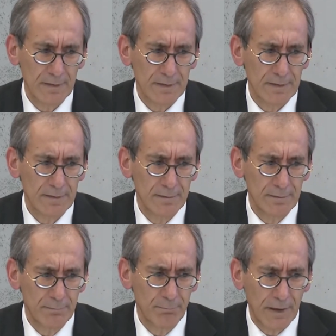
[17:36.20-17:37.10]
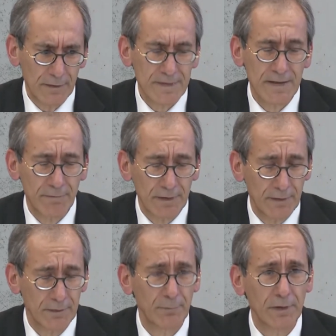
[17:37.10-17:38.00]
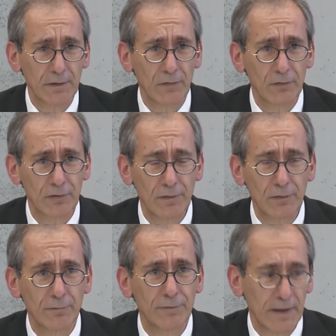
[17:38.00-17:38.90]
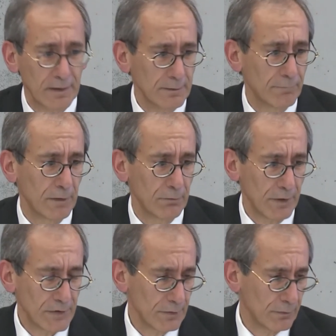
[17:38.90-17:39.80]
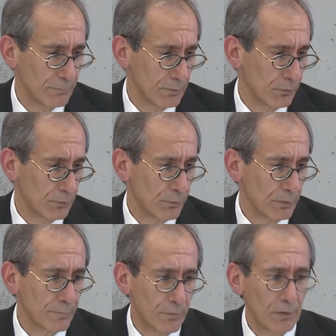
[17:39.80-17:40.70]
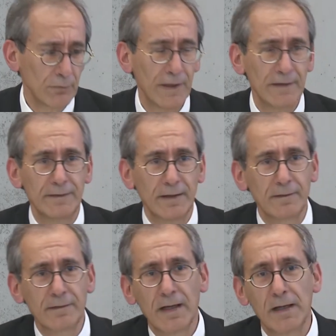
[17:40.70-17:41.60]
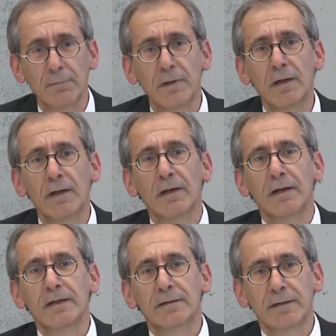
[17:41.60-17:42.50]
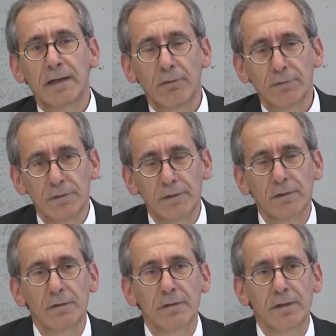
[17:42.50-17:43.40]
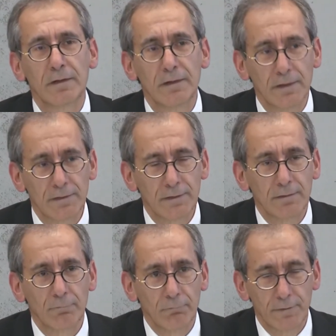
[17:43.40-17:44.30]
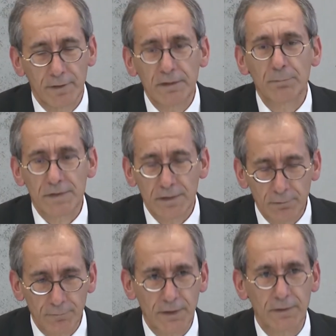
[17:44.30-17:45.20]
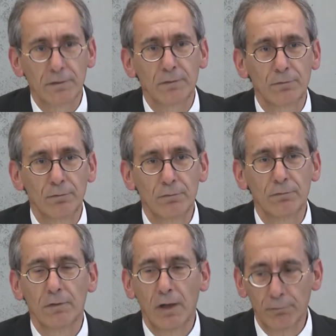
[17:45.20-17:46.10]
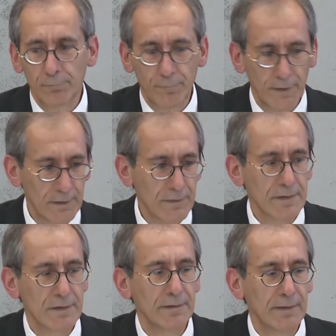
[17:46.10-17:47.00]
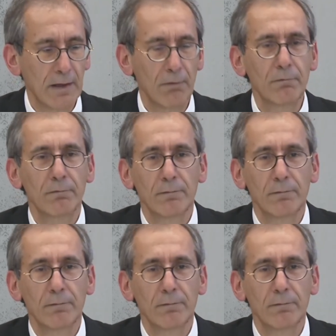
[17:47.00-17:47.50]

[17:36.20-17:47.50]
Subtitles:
minus 700 million zlotys of negative valuation of the bond portfolio. At that time, it counted as 30% of that to own funds. Now,